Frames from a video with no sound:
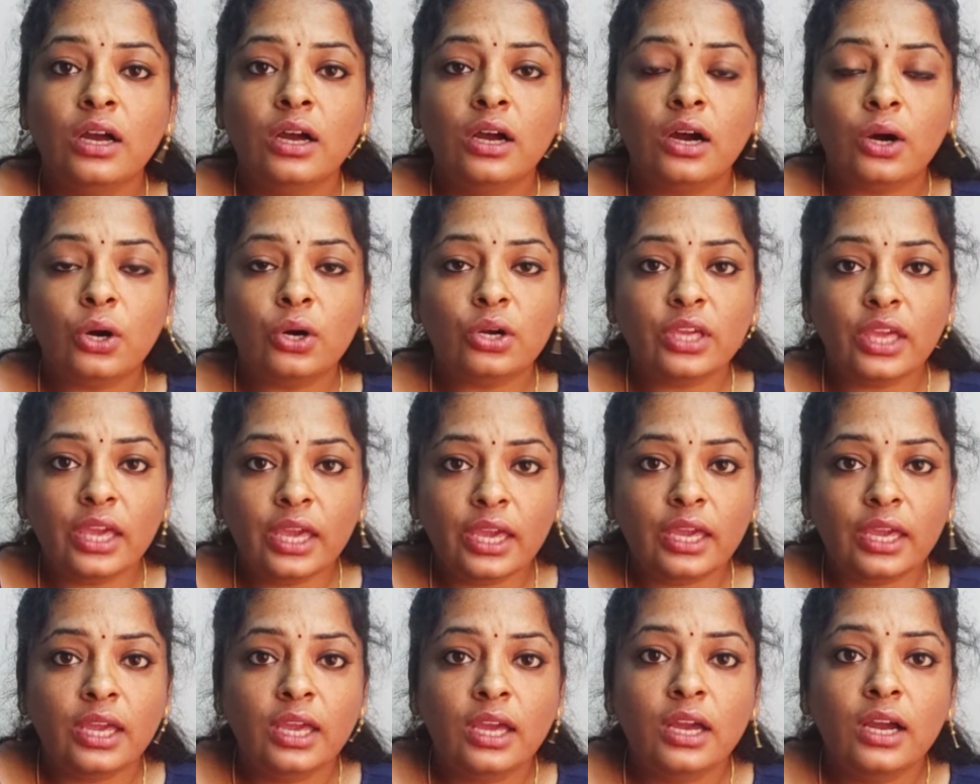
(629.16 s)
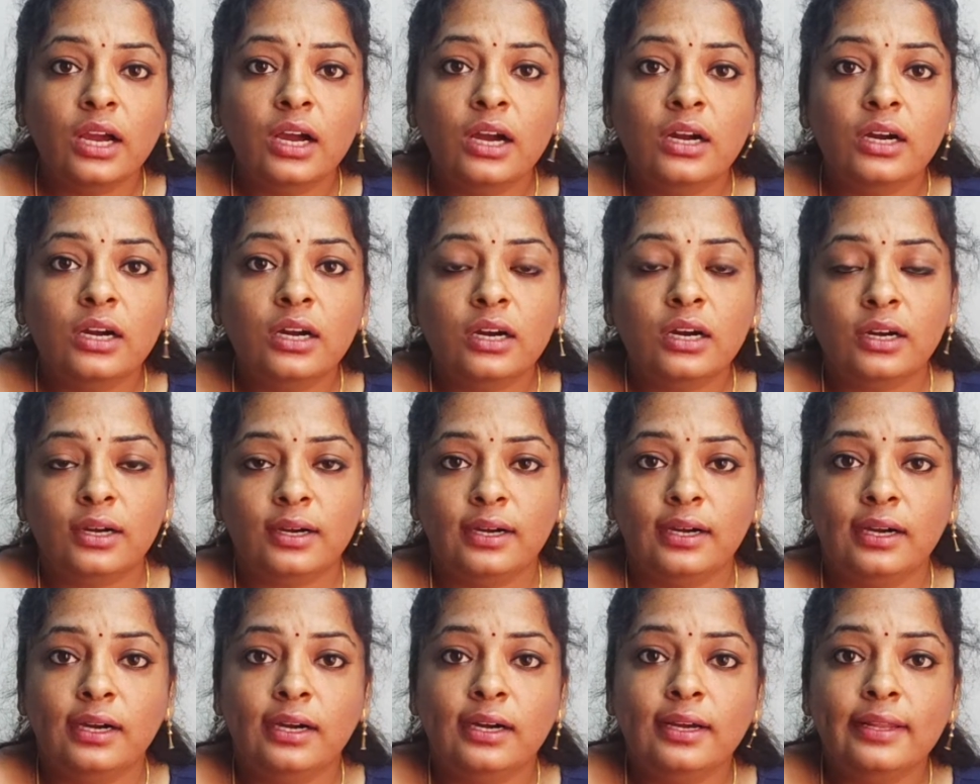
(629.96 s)
Okay,
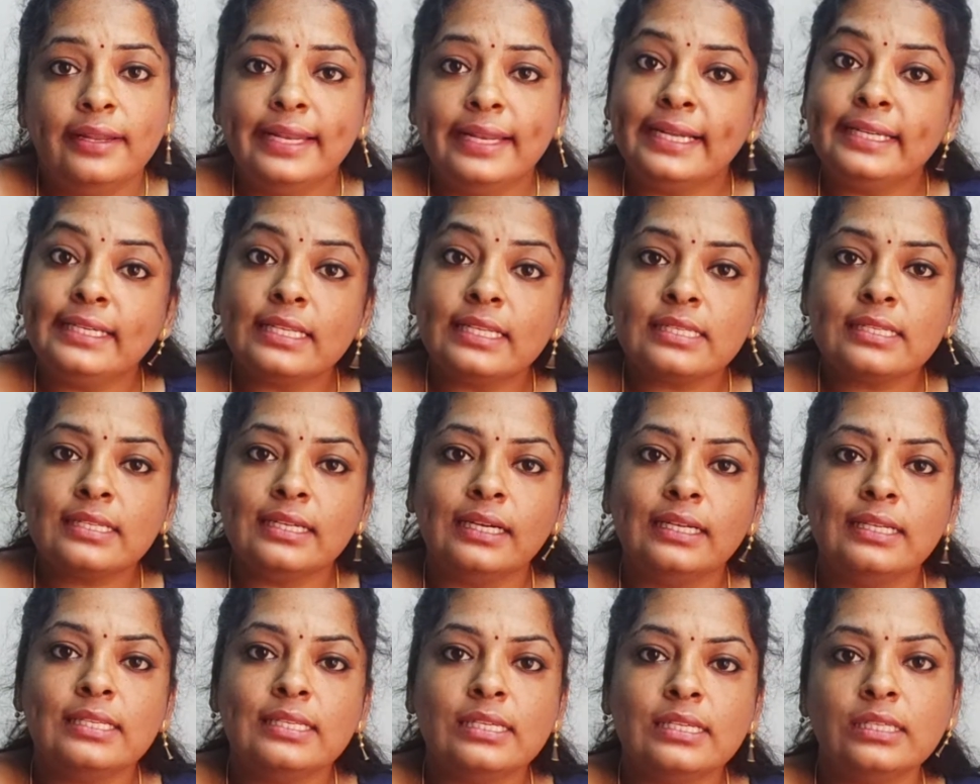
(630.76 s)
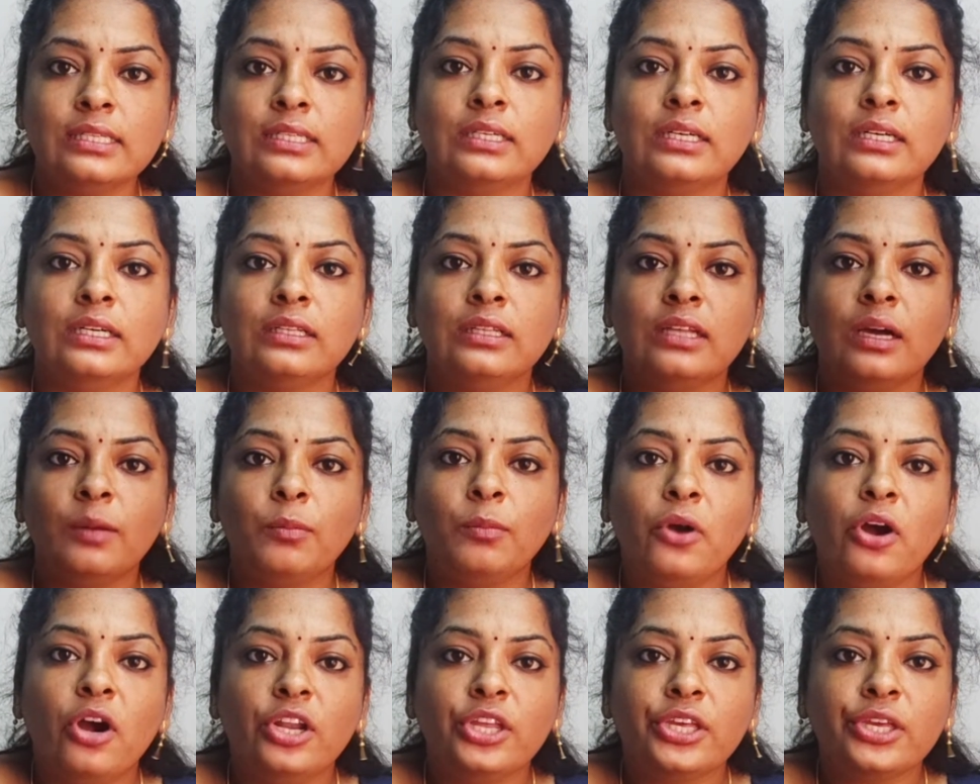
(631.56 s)
let us consider the
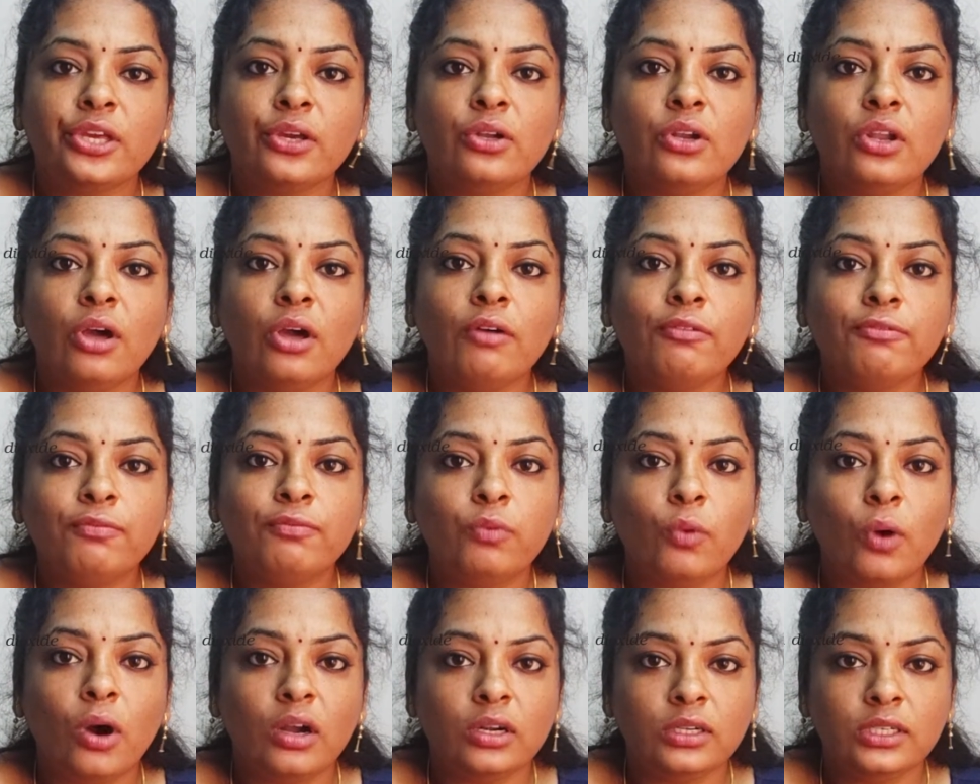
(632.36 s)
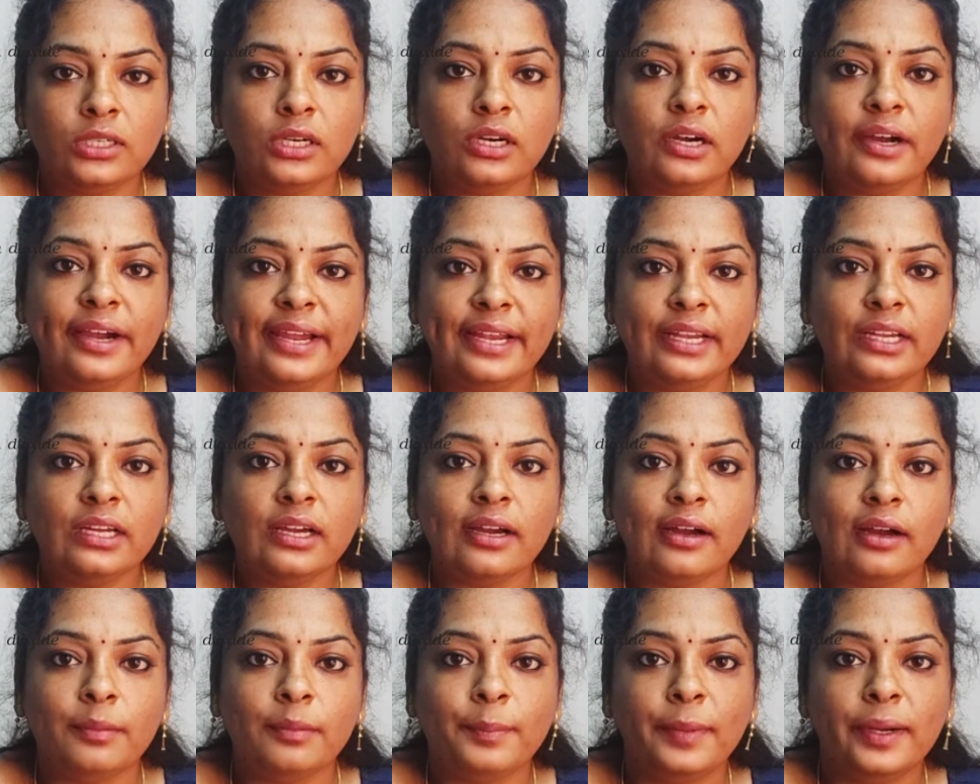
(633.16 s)
molecule of water and
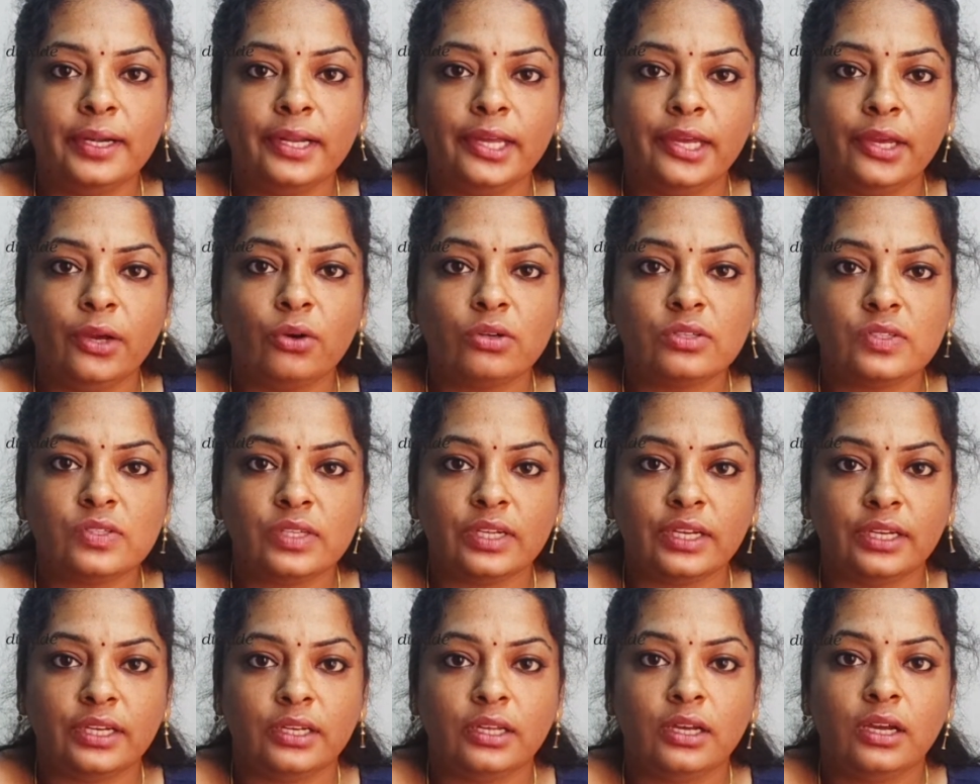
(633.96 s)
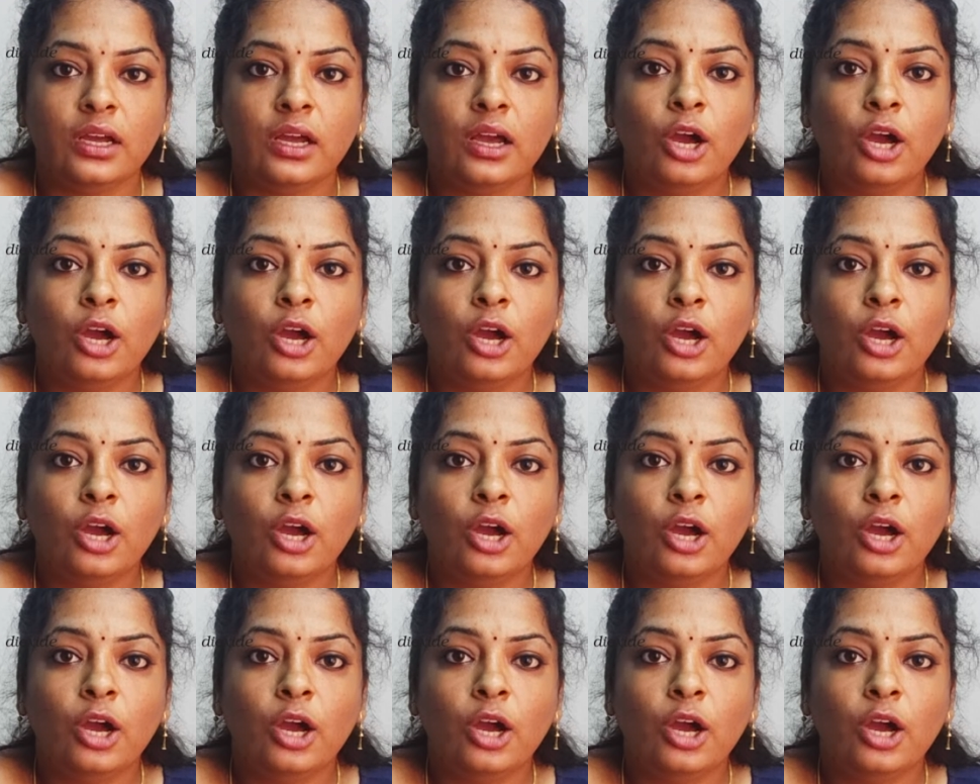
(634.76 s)
carbon dioxide.